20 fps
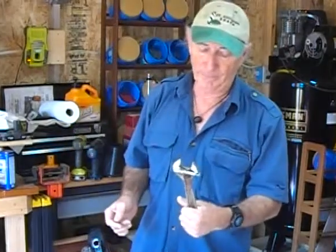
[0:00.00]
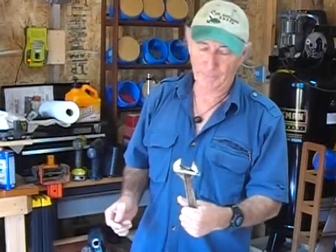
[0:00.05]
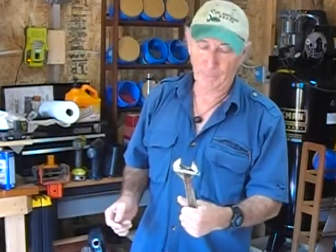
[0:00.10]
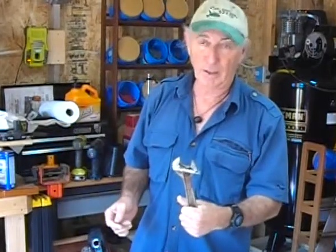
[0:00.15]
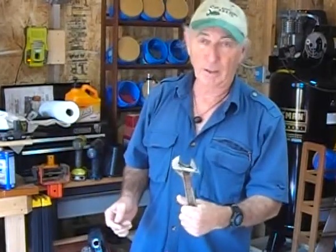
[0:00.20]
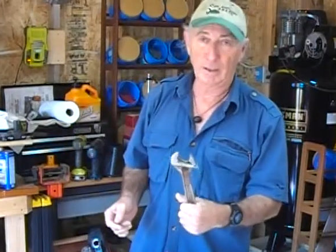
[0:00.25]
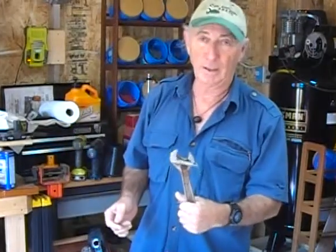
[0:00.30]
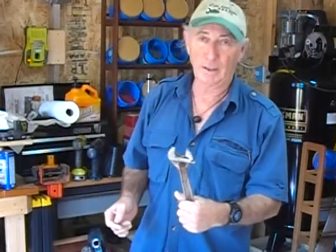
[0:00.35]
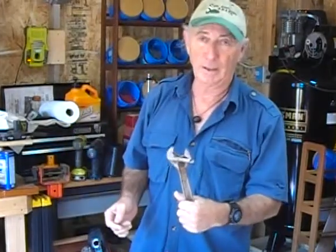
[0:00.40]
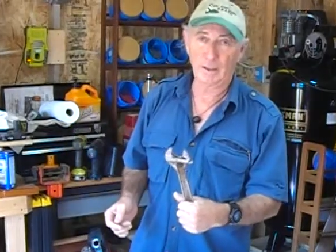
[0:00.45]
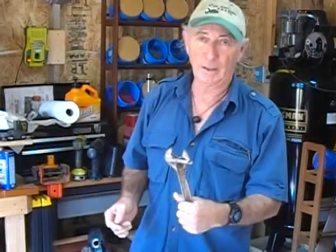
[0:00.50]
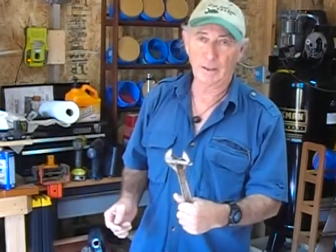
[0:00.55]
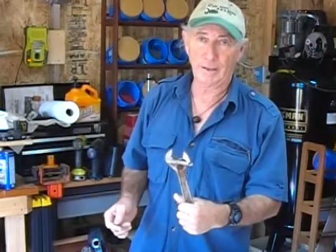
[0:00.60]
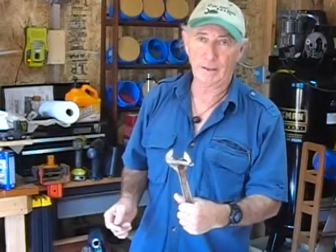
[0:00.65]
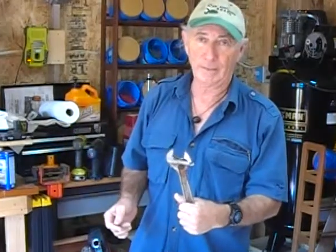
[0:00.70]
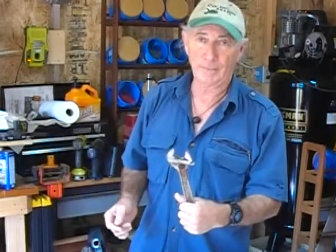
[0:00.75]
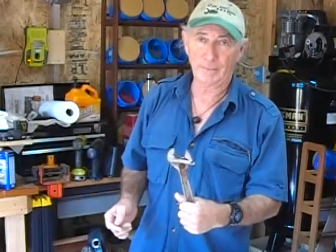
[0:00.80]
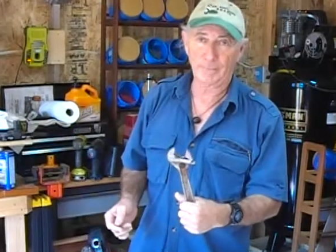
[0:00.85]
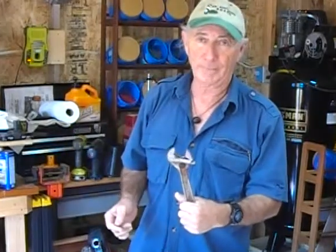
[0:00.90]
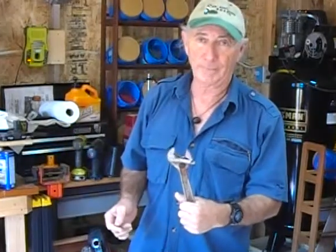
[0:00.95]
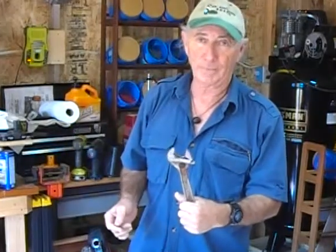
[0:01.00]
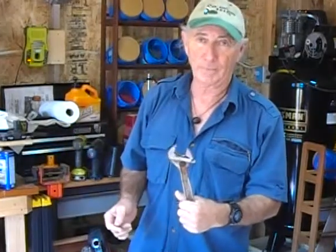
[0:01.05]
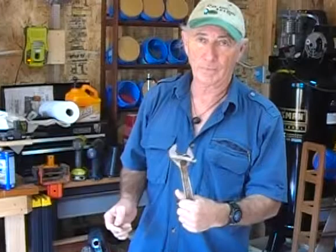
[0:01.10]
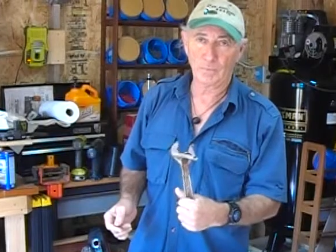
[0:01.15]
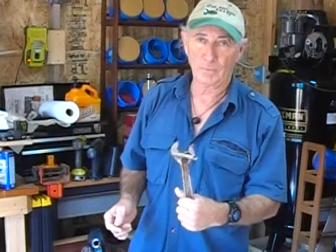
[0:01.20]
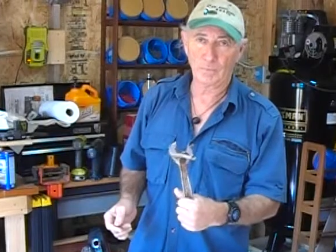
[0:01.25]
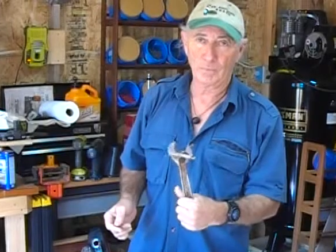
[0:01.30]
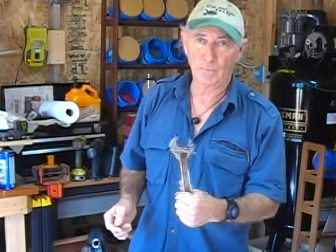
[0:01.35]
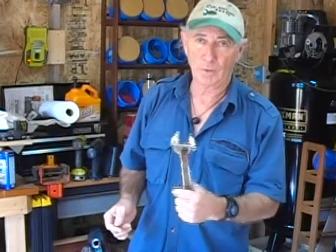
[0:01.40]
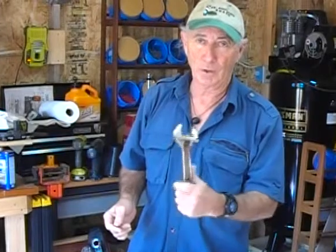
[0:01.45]
Uh,
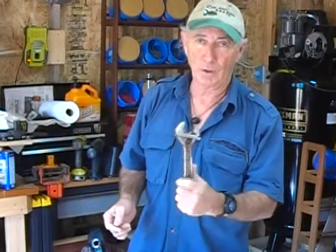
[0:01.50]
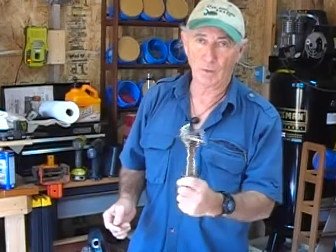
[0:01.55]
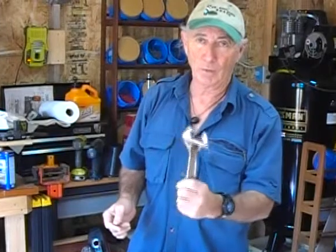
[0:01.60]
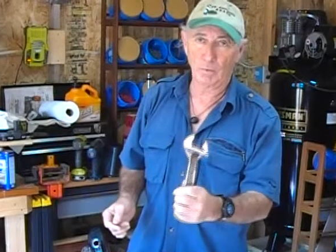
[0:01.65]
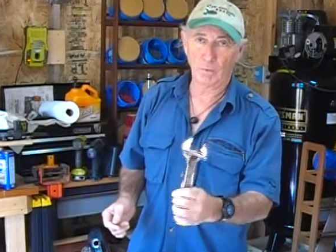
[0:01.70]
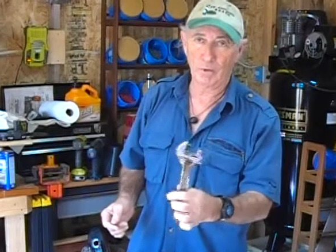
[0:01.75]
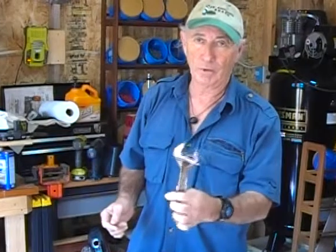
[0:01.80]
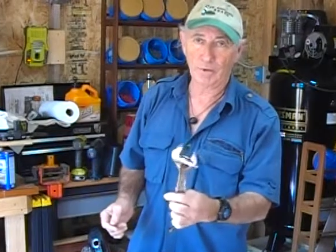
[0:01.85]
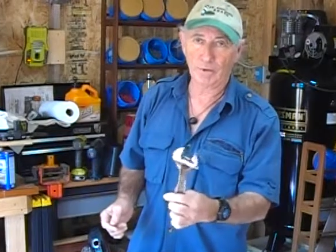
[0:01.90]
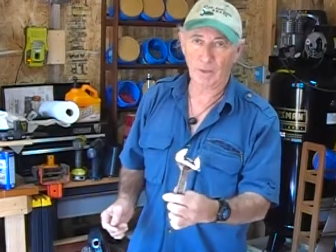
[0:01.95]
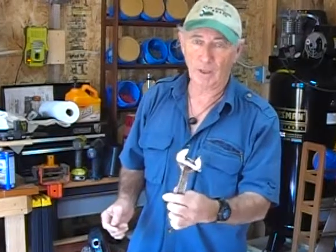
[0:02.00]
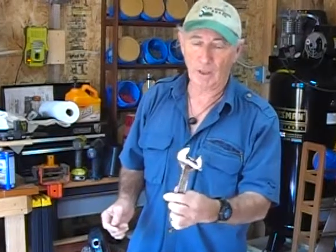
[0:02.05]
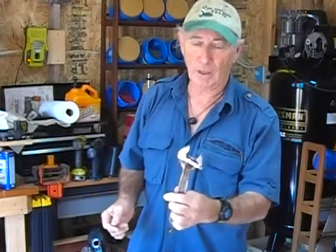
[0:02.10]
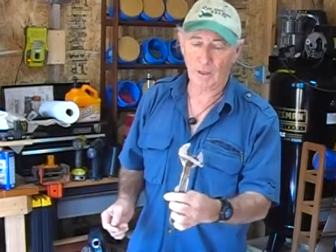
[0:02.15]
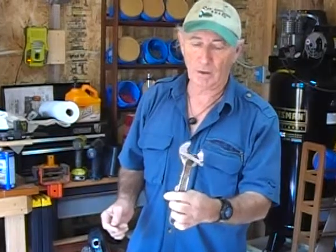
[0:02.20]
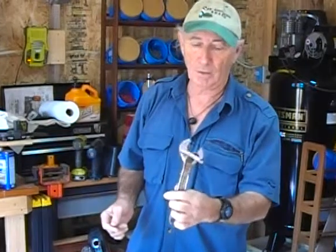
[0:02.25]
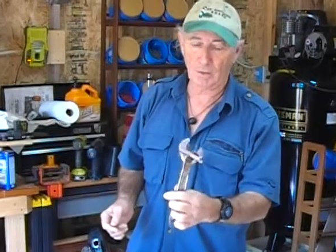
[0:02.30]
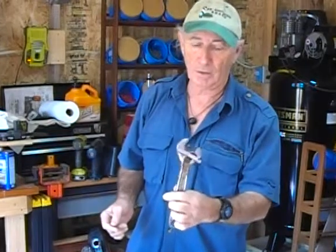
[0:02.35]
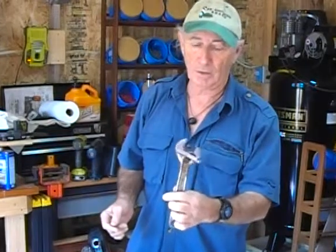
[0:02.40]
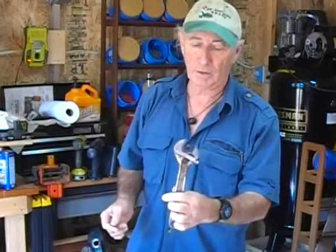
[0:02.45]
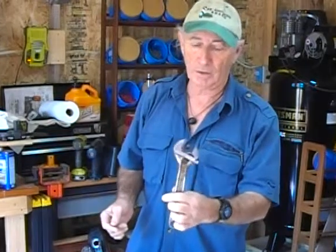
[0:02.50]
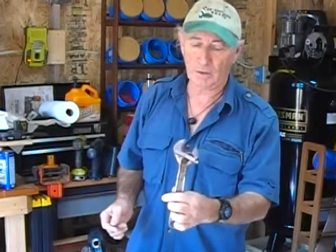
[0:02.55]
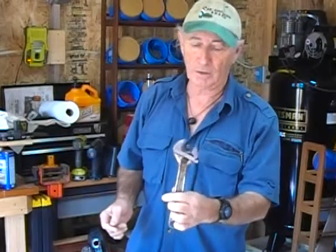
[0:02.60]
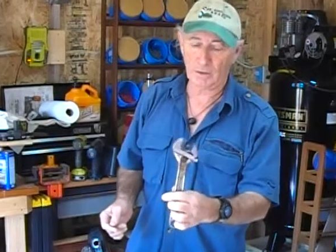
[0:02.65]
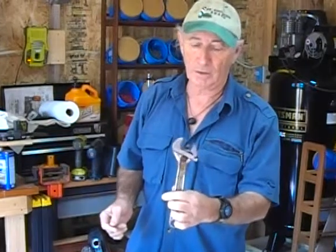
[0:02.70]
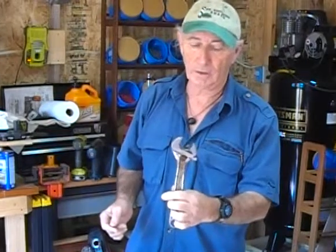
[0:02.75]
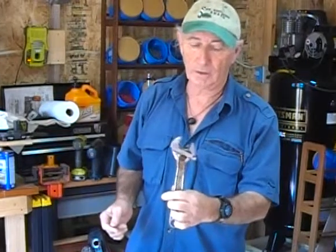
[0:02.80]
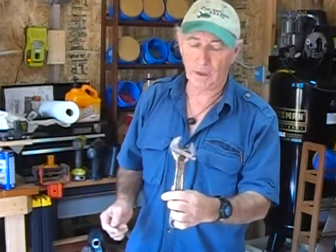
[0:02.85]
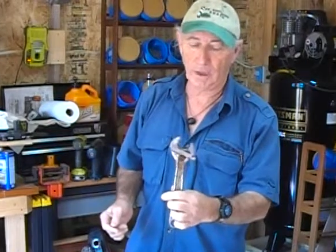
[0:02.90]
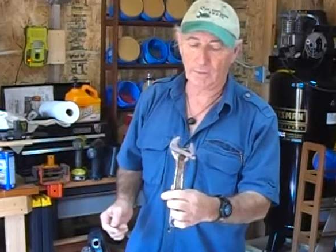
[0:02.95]
you know, what is that?
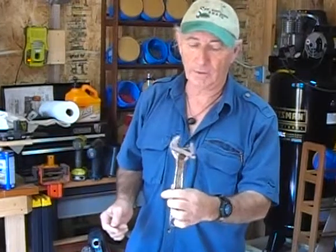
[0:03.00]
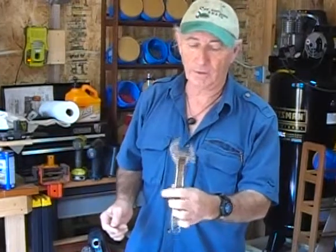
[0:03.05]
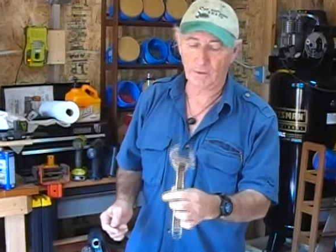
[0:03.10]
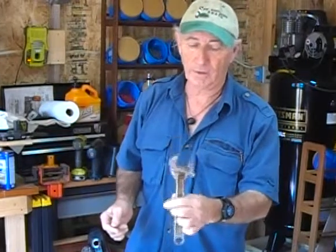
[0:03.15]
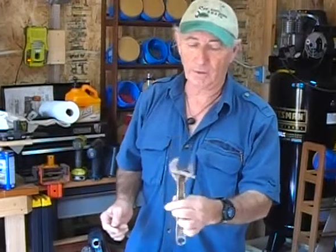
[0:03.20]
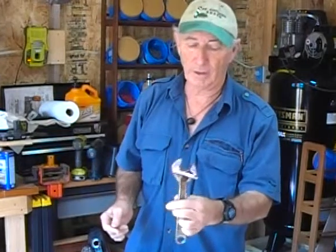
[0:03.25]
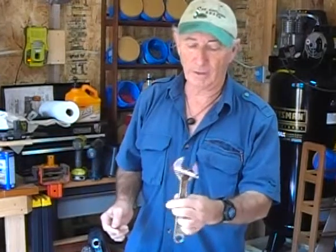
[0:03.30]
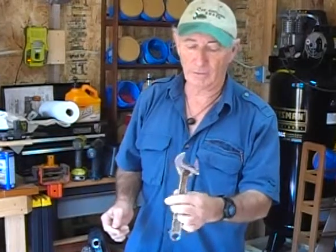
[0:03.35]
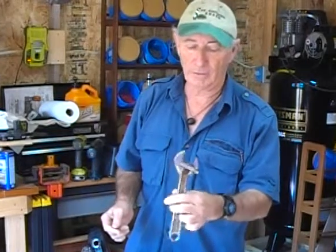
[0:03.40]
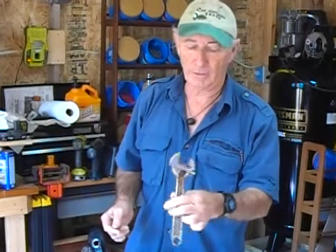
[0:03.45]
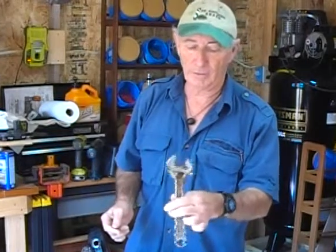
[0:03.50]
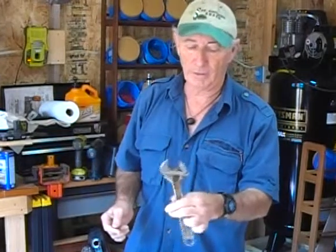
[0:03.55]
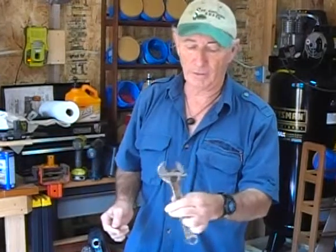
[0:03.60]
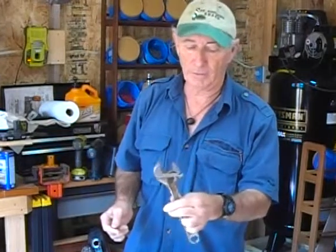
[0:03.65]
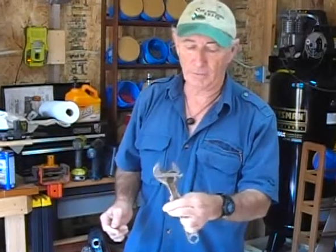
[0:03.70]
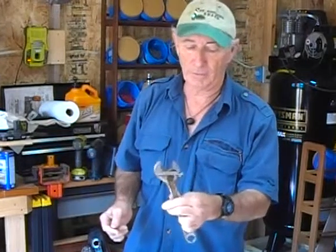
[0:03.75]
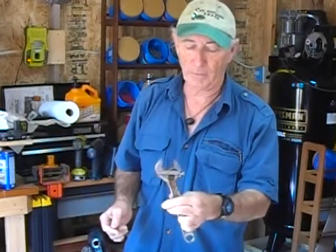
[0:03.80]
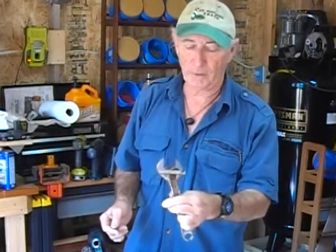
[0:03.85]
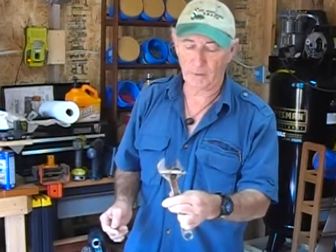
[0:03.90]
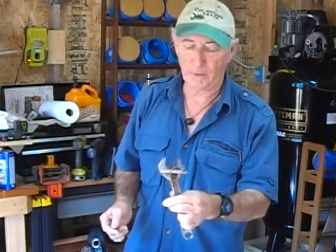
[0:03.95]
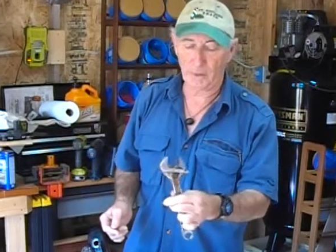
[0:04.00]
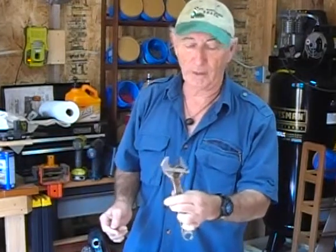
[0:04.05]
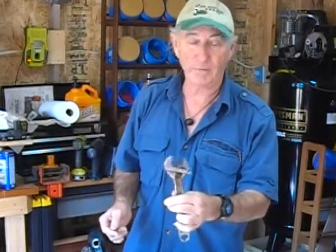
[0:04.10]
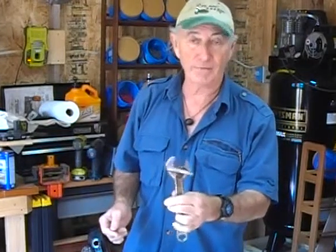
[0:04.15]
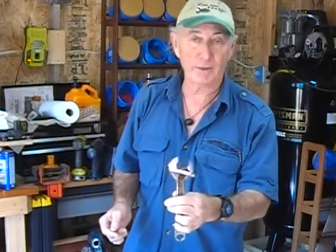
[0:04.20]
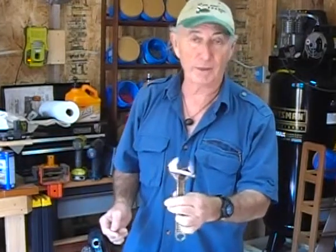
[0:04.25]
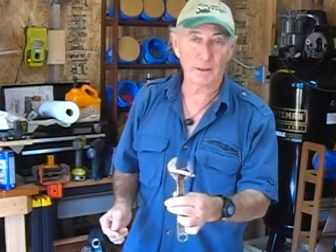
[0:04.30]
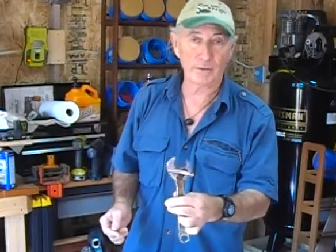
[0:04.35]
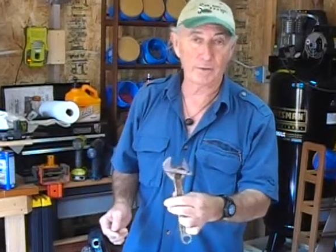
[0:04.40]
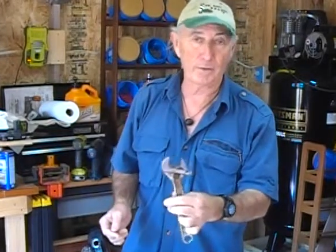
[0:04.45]
Well, I've heard everything from a
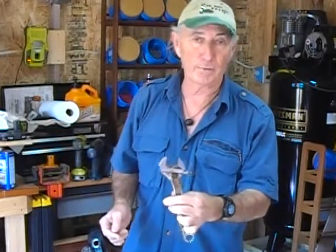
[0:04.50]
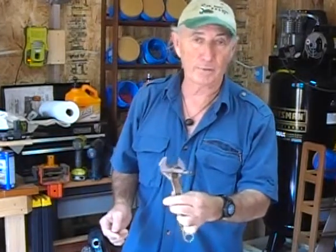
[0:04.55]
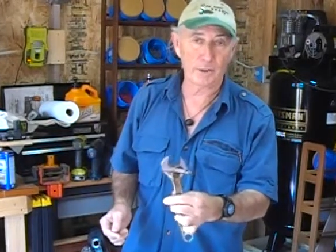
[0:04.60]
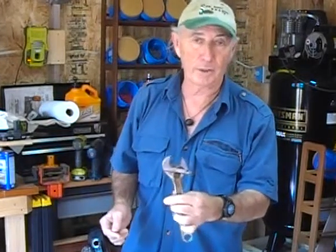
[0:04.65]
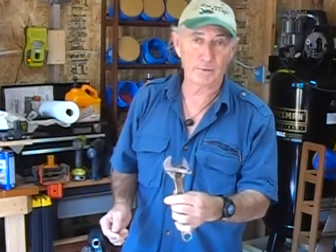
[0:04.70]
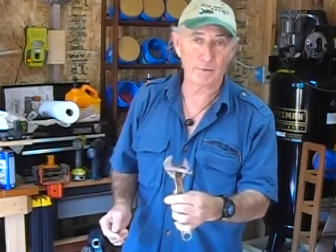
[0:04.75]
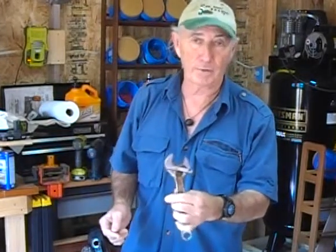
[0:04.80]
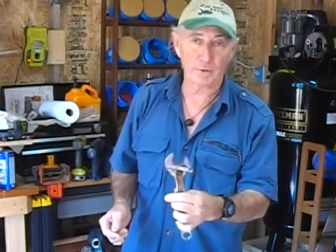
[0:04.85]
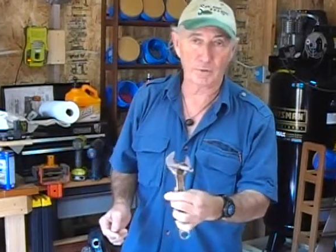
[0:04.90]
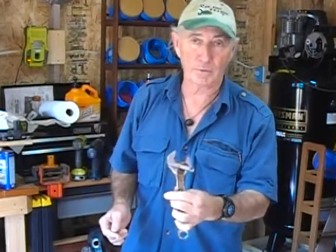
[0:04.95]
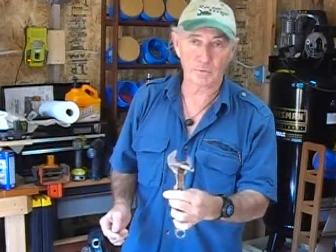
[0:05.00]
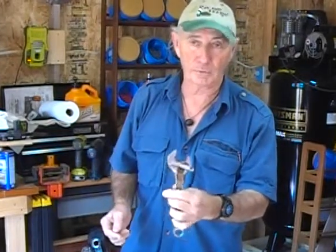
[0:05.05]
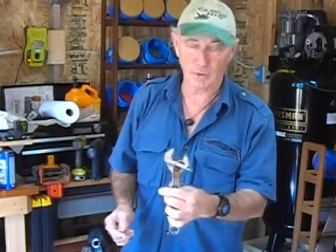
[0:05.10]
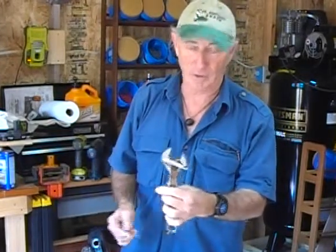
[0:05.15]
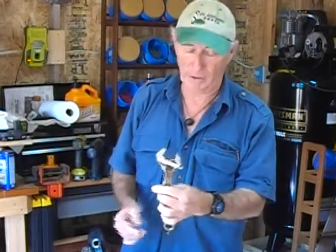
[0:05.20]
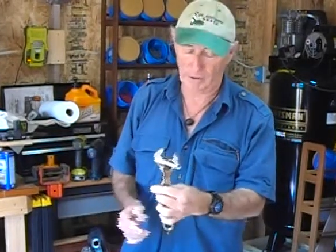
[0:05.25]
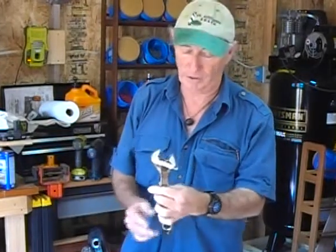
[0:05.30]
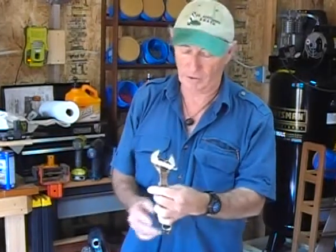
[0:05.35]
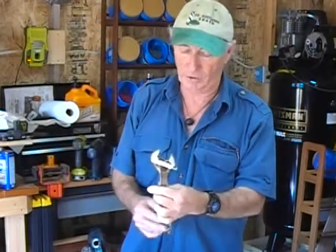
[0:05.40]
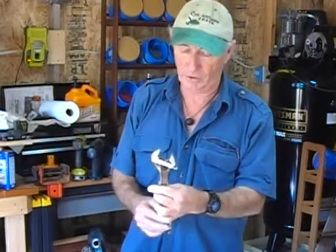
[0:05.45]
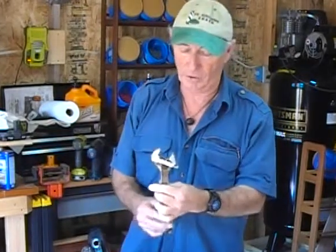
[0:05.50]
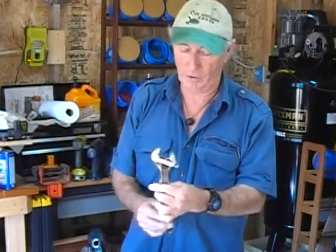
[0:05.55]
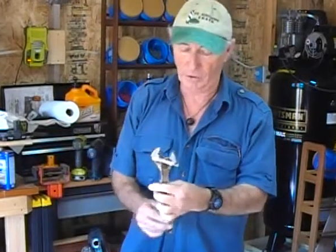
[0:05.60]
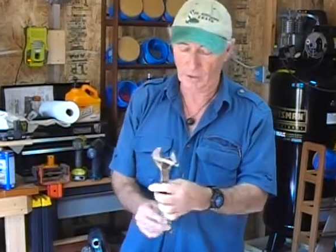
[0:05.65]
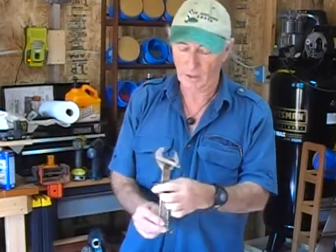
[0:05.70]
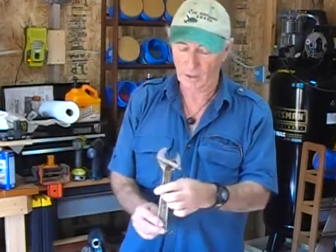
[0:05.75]
left-handed metric wrench,